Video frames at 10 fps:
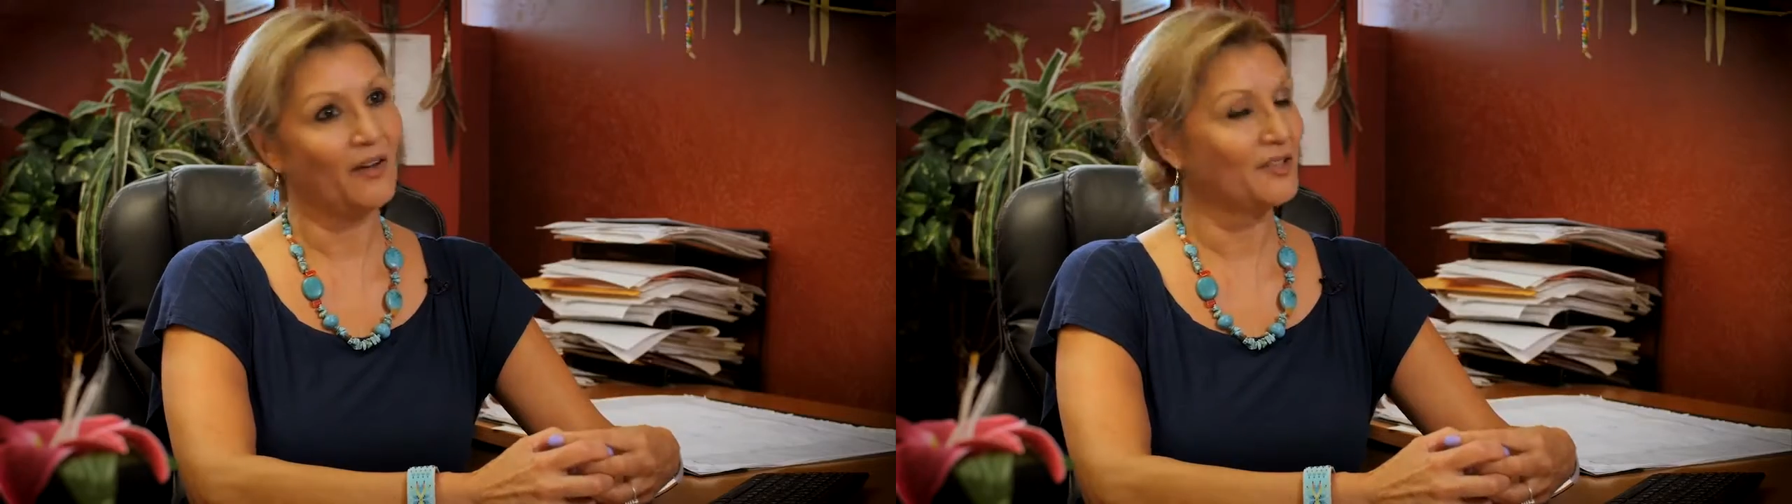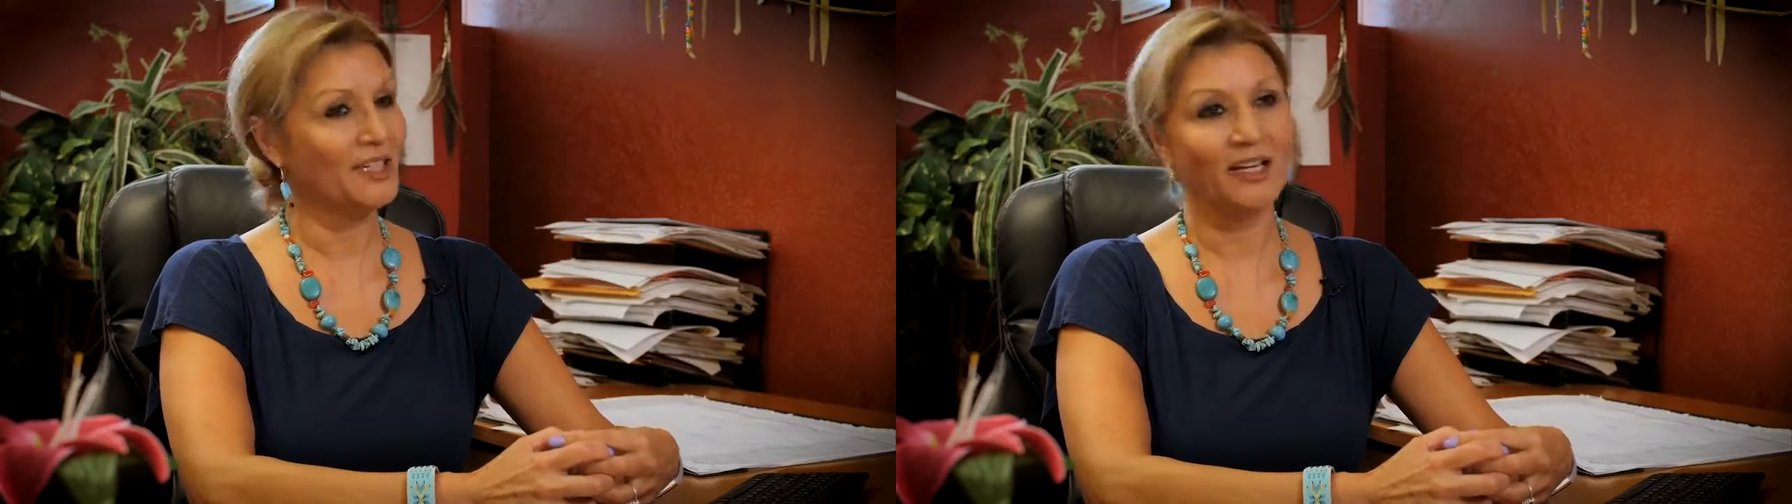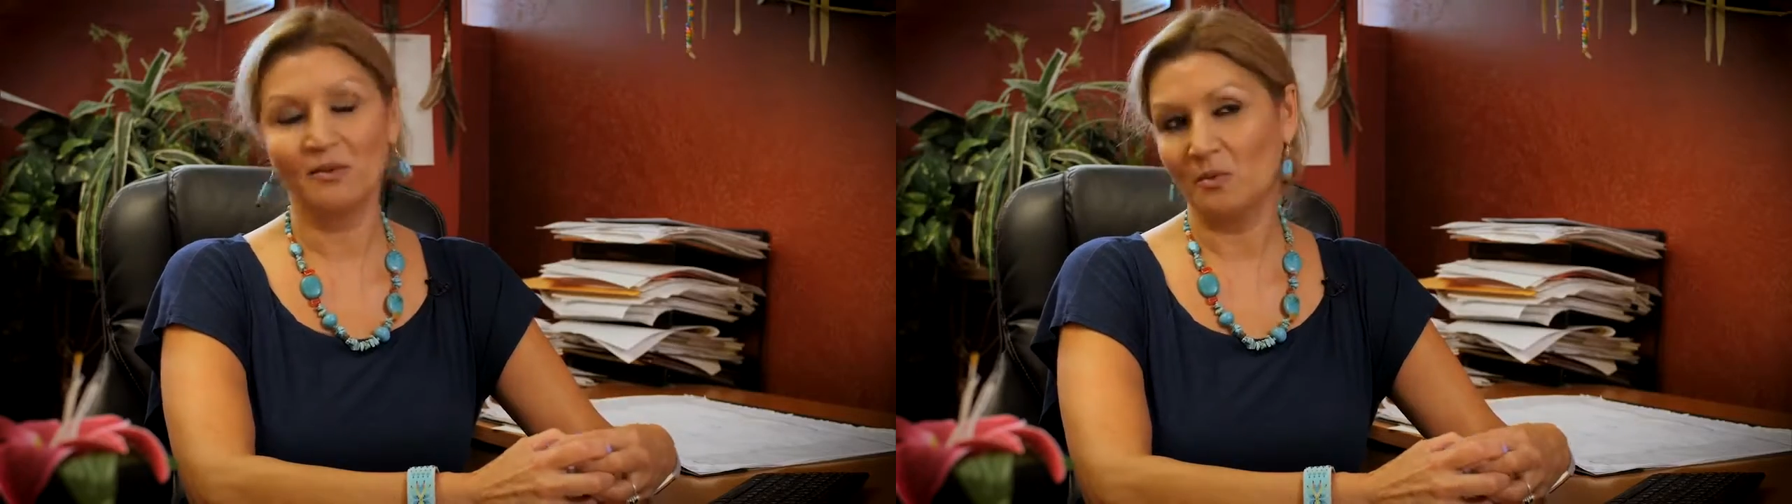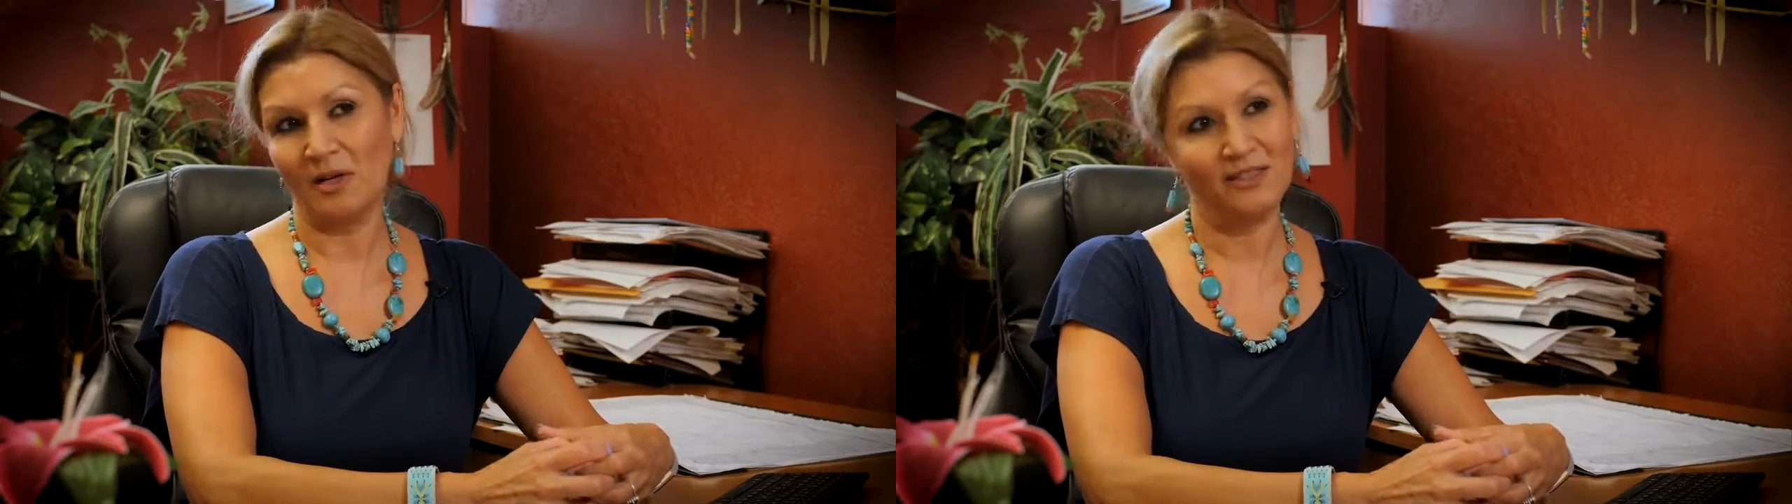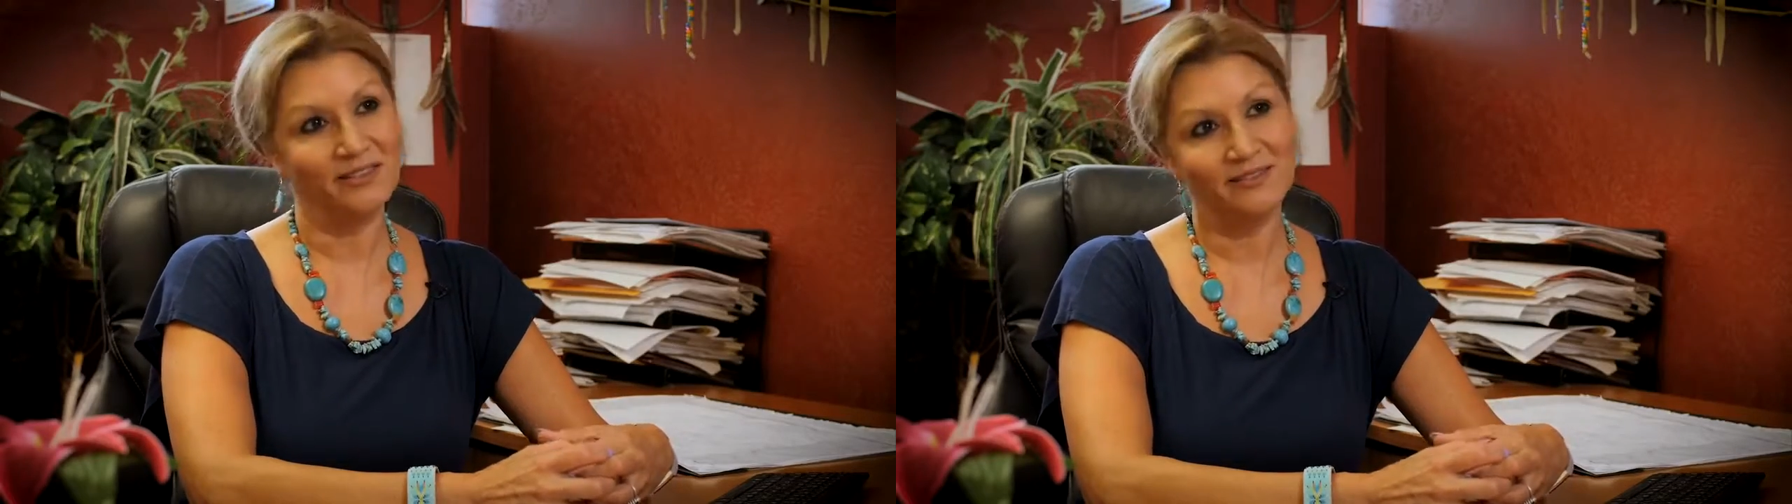we haven't had
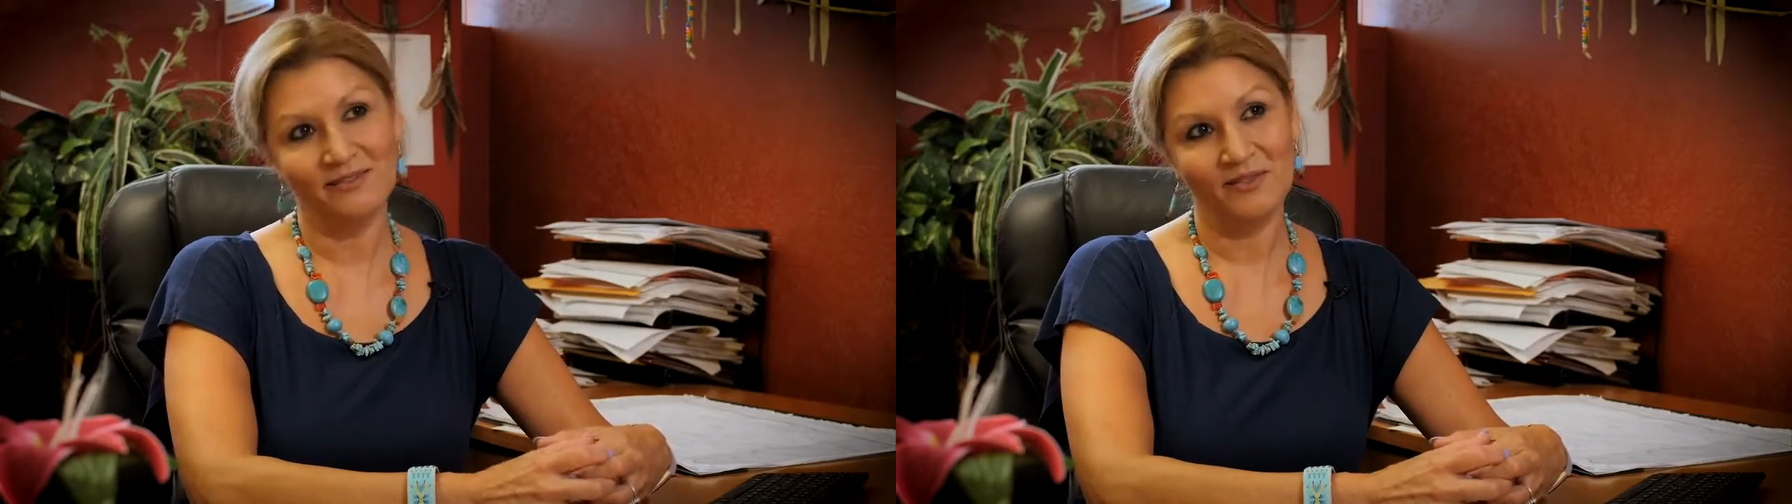one